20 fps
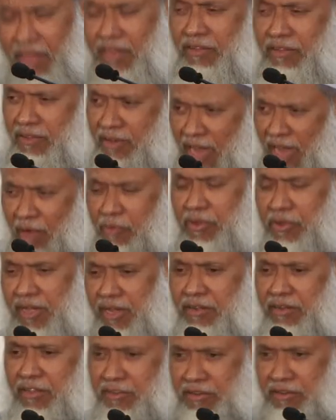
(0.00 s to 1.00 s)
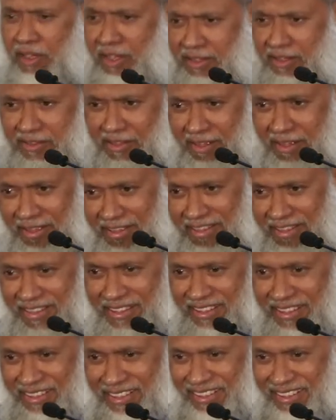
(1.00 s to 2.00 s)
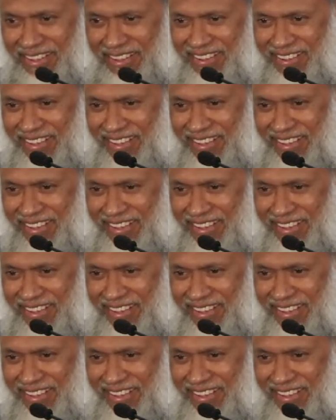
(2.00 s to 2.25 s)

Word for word: So now we can take Shahada. okay.